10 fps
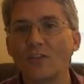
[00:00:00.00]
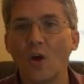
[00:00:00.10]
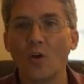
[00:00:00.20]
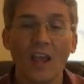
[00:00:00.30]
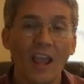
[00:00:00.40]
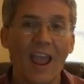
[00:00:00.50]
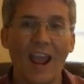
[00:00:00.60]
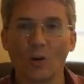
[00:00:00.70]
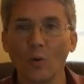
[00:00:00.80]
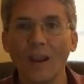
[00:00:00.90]
zone
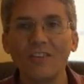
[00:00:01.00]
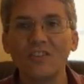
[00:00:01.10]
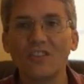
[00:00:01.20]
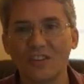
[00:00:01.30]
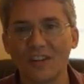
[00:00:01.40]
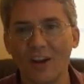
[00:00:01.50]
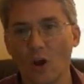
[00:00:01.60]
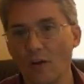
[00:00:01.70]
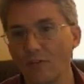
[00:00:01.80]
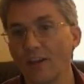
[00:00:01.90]
and arranged standoff,